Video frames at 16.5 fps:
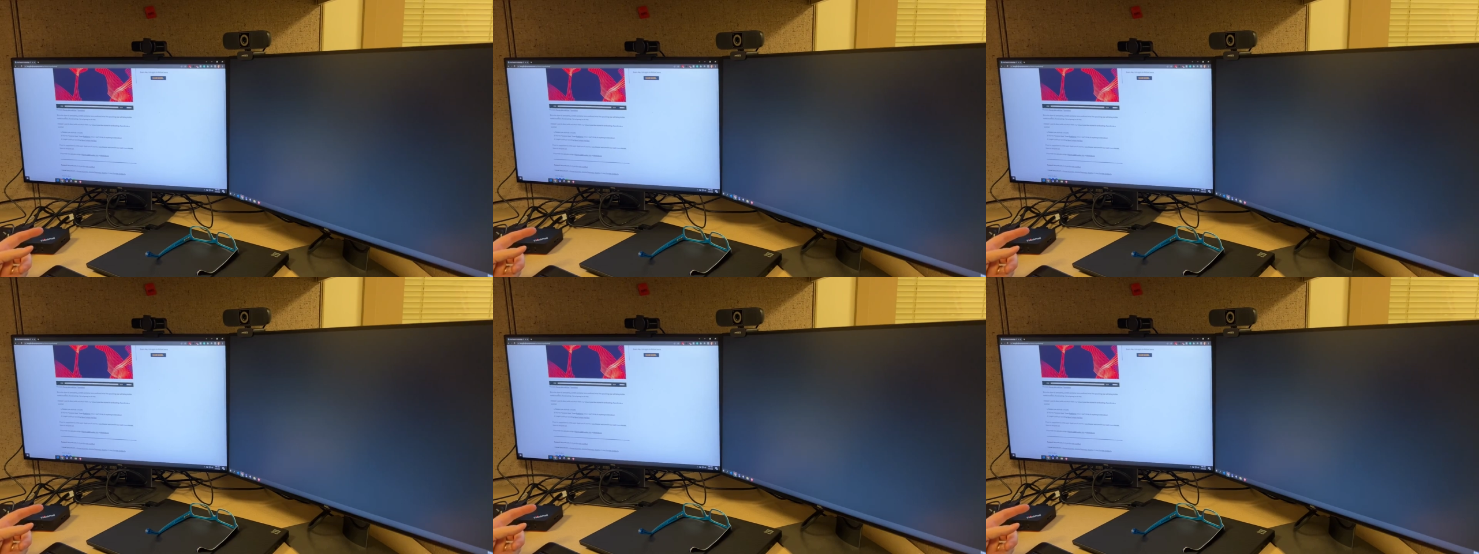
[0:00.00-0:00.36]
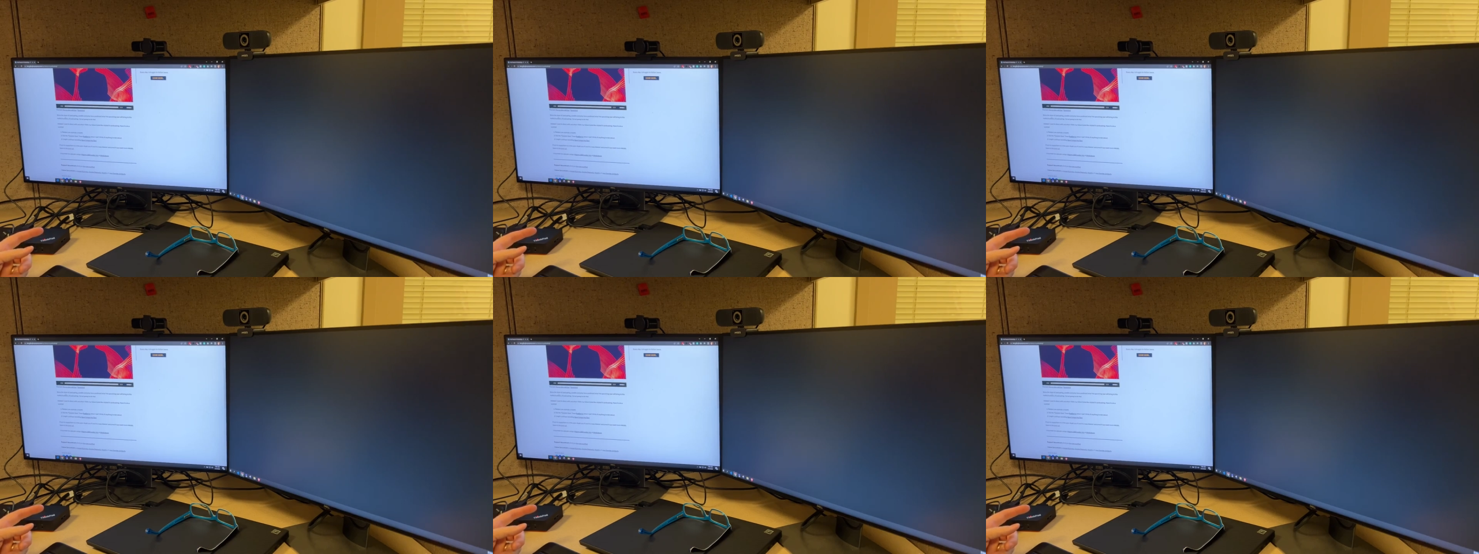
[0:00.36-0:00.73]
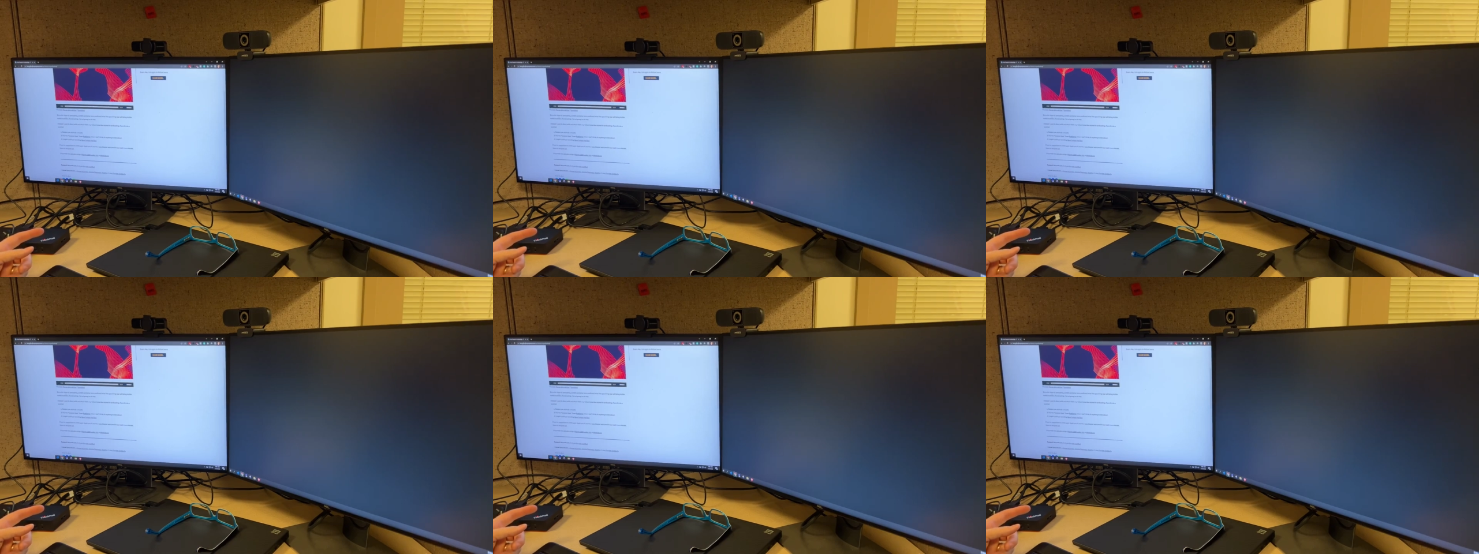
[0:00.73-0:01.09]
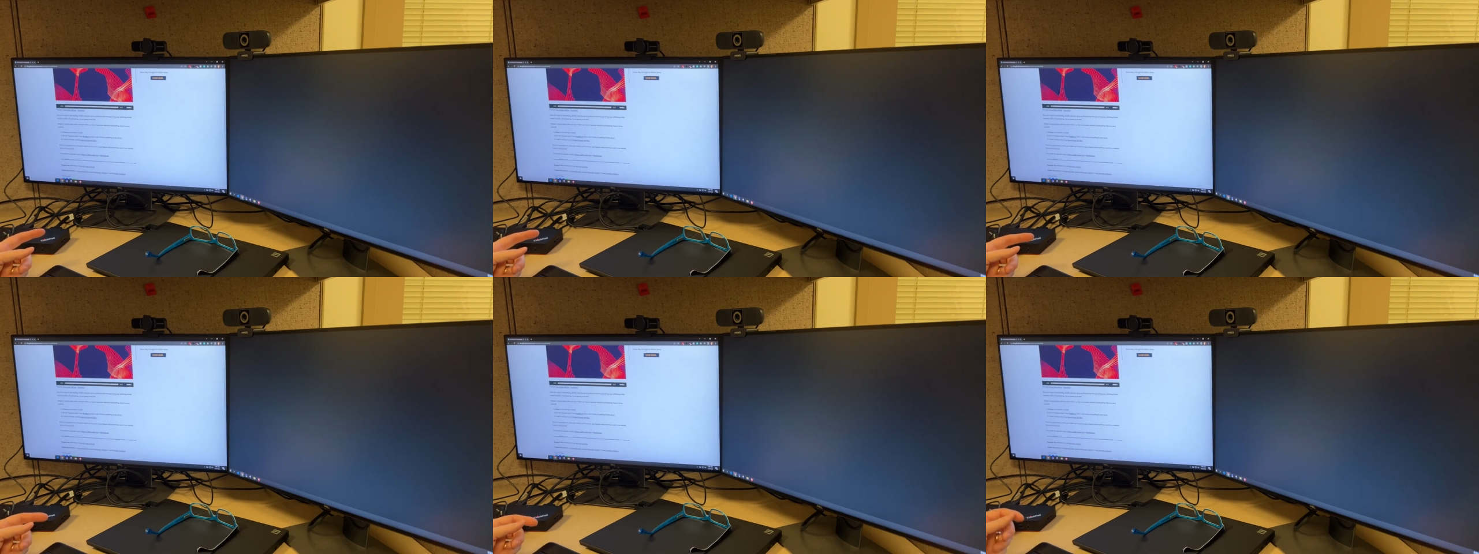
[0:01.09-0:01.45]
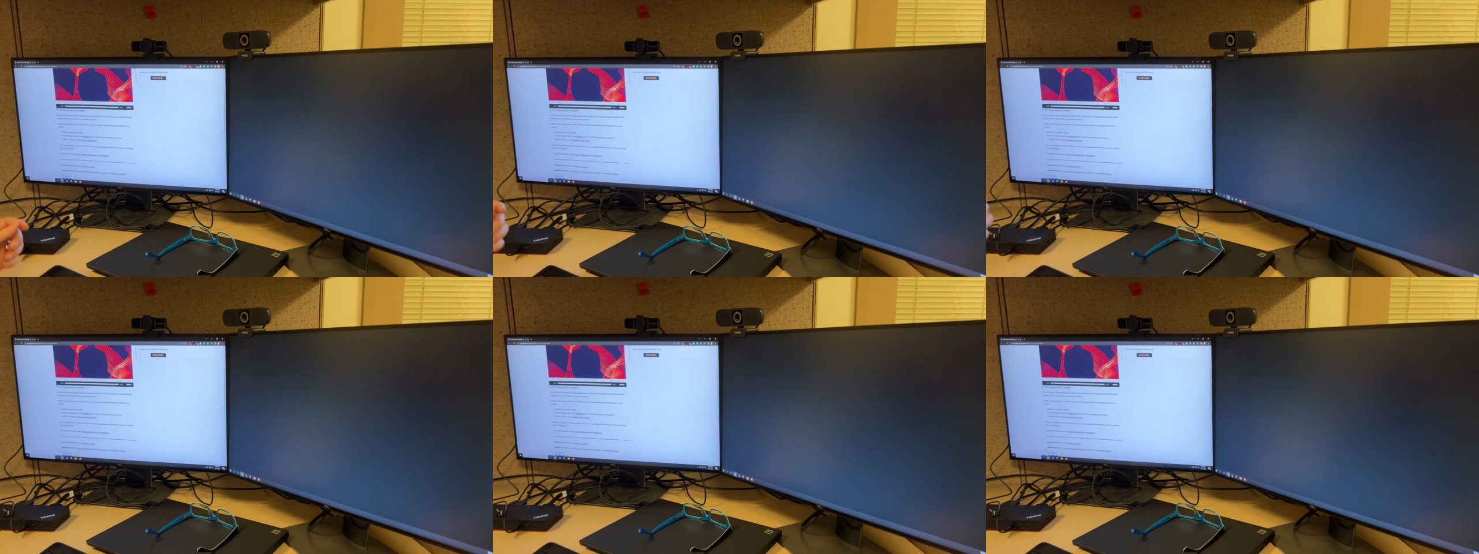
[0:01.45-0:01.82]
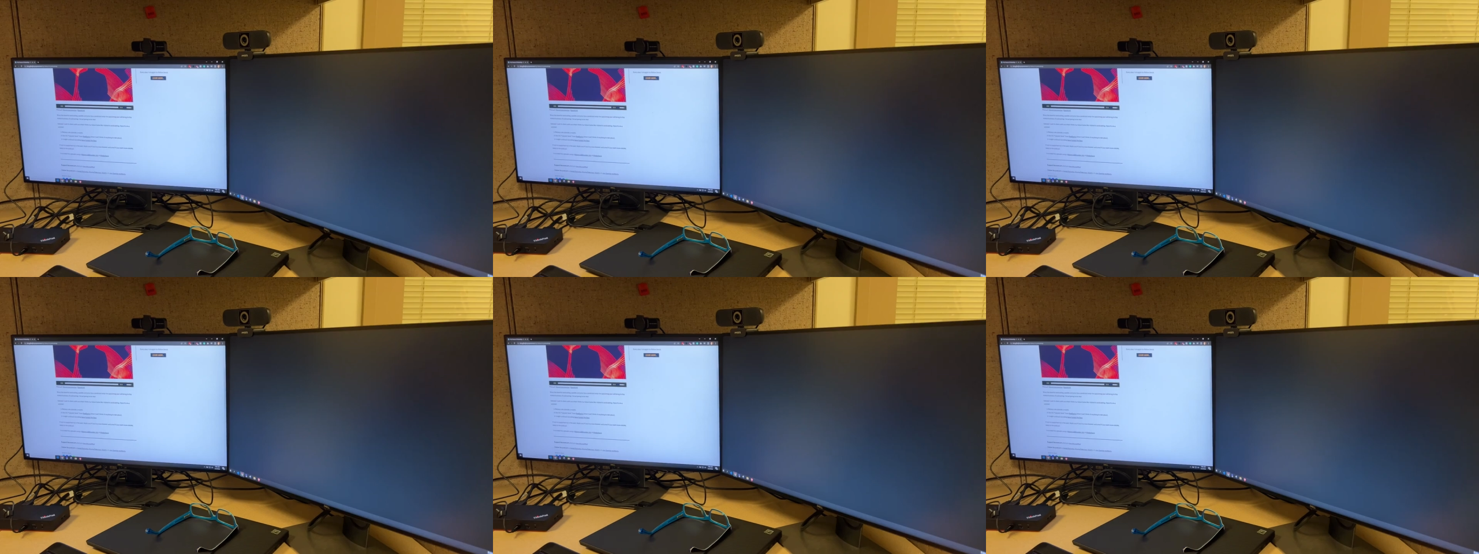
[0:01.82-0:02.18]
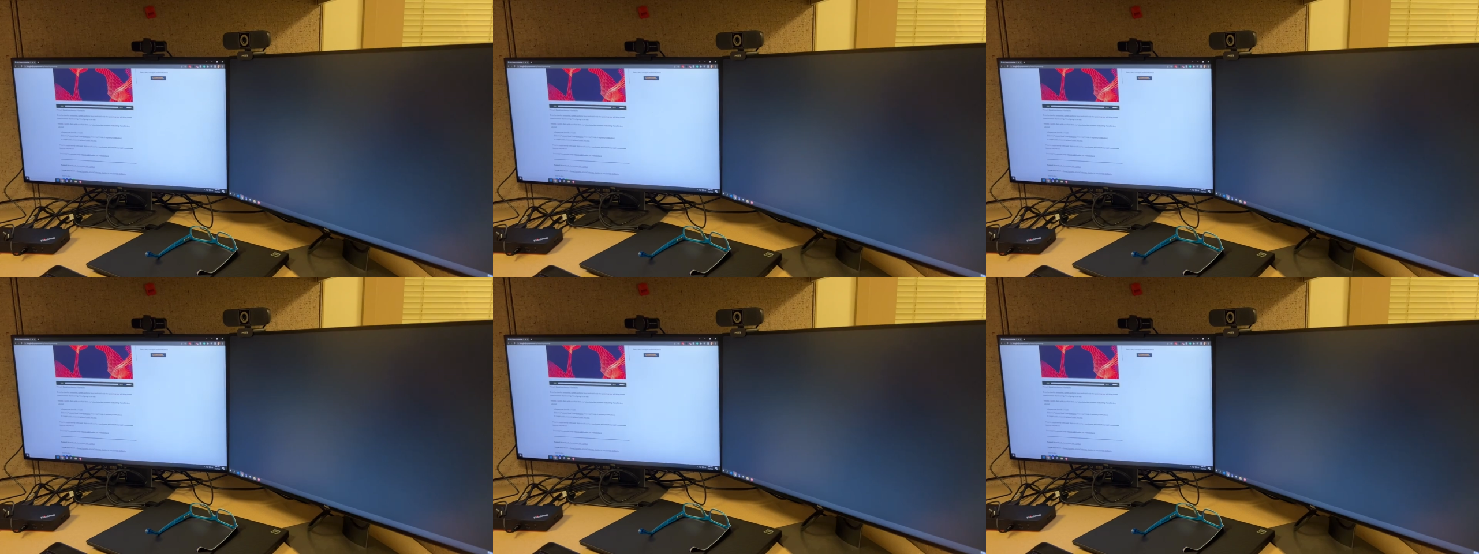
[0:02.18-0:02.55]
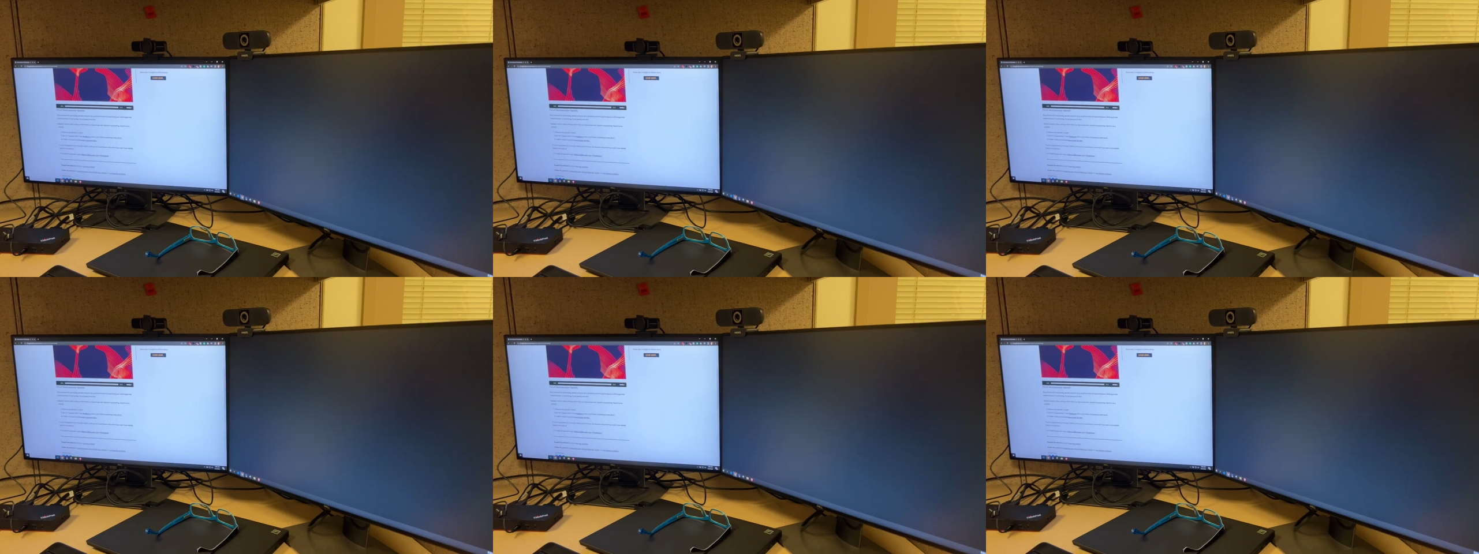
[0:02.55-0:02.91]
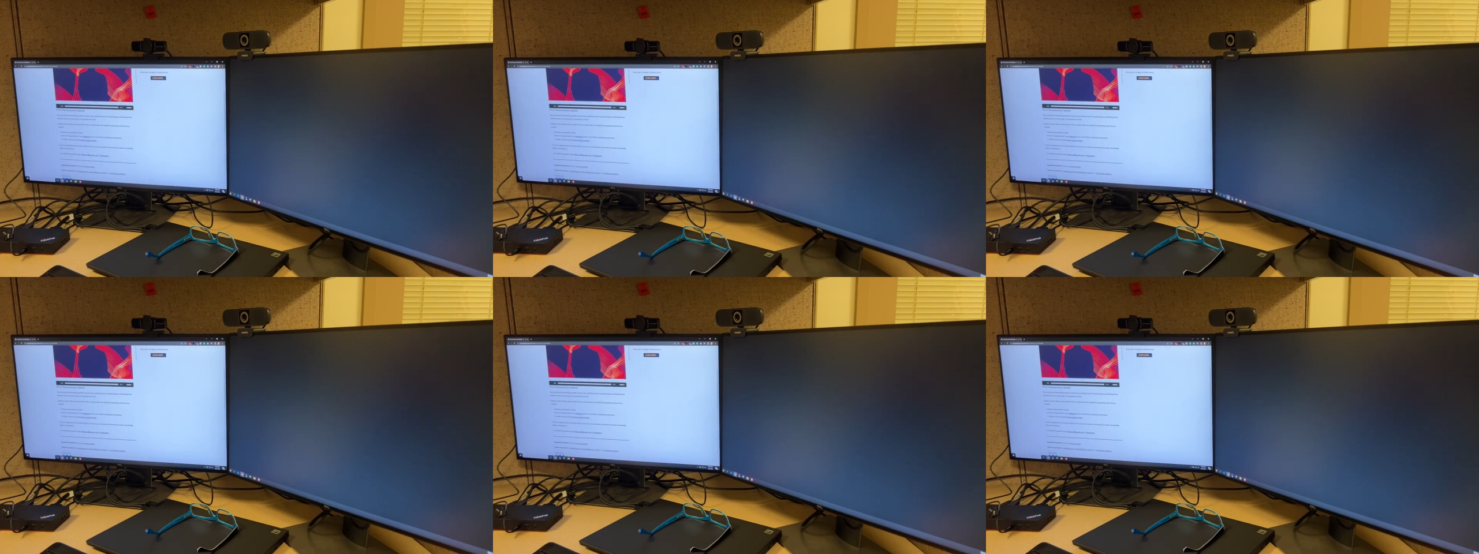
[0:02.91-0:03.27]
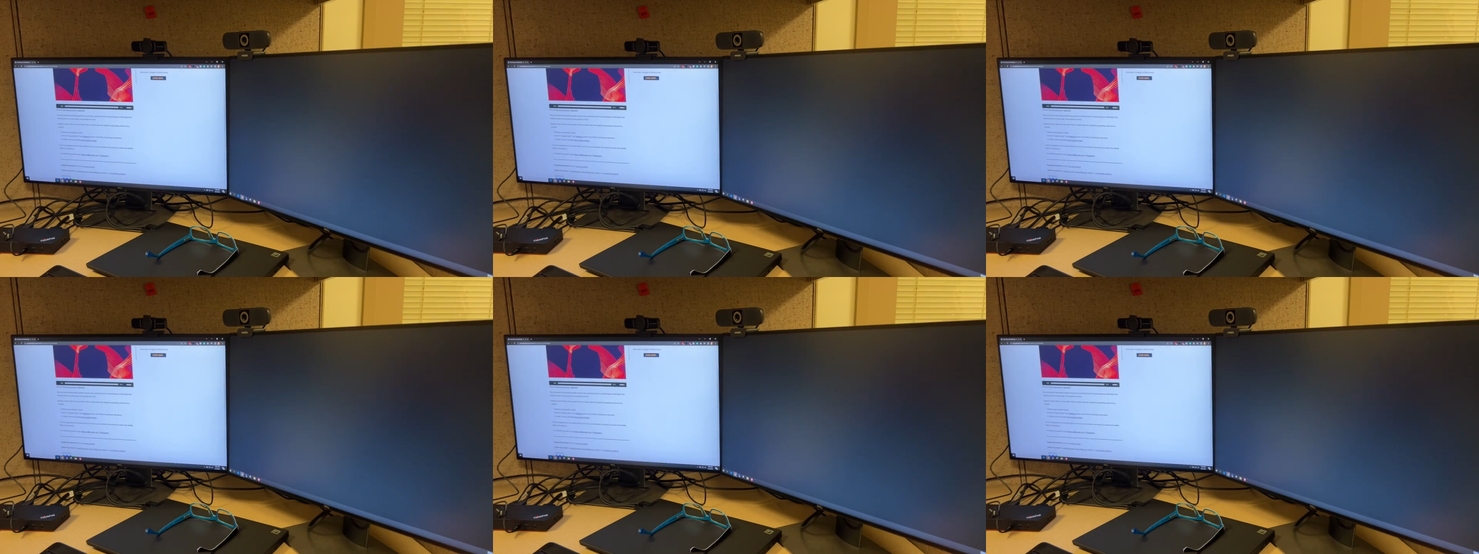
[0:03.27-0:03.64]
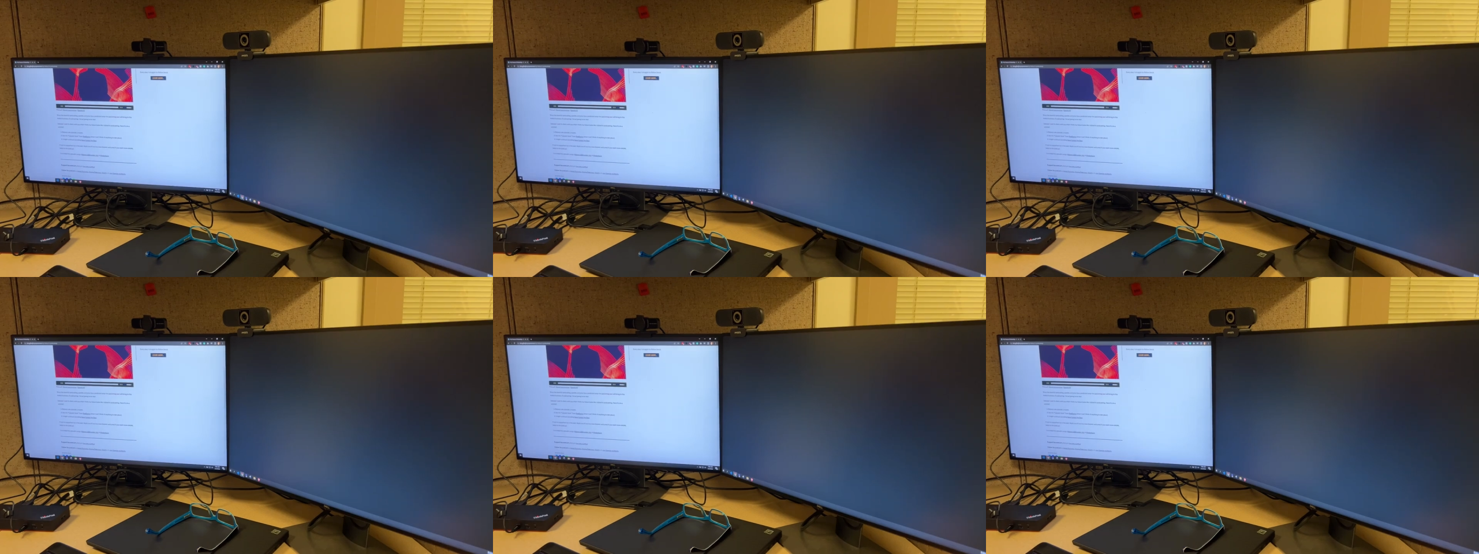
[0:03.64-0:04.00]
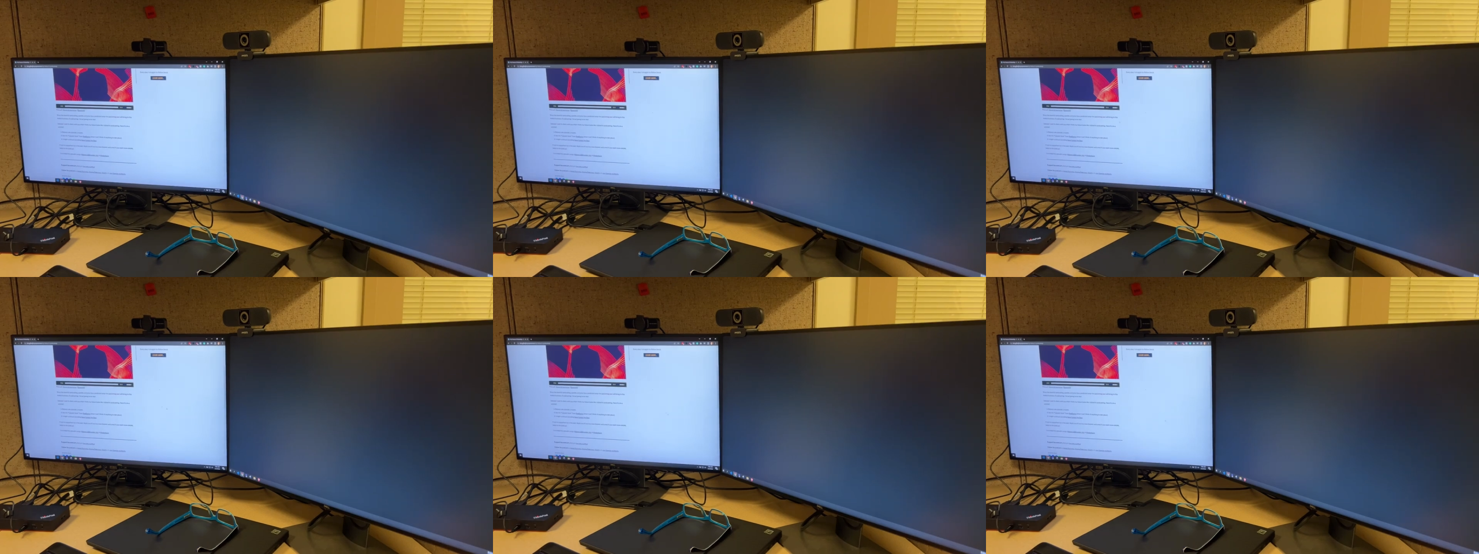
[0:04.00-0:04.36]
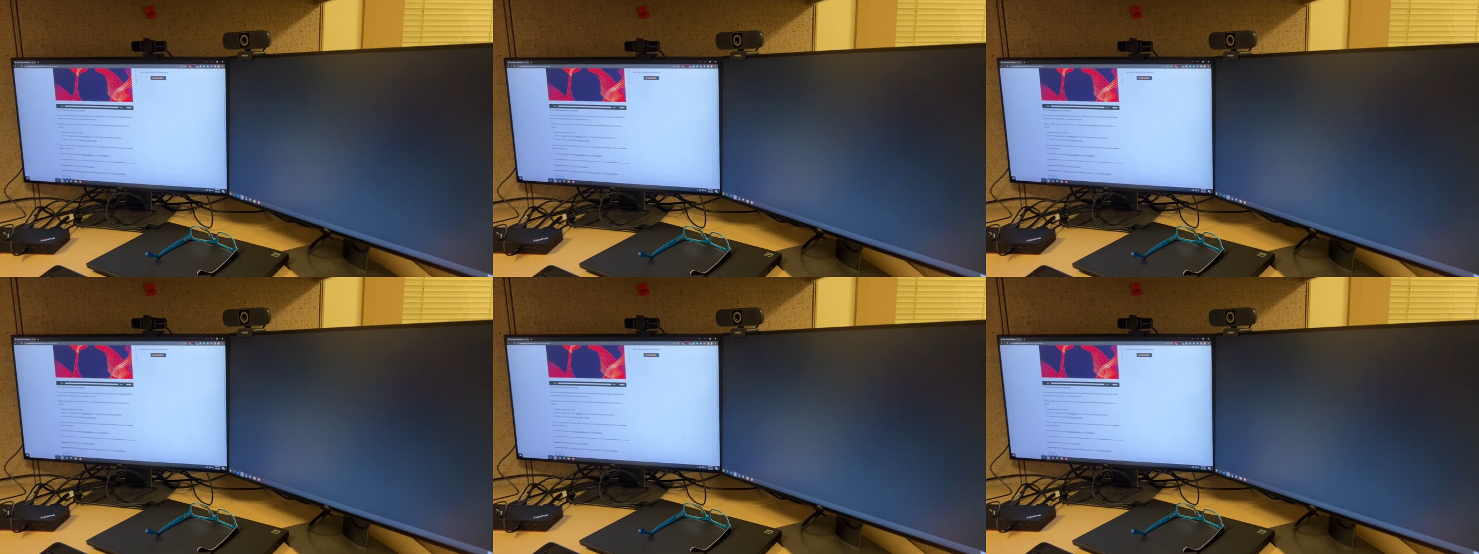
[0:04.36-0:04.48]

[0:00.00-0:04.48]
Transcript: Nobody's mouth can be seen.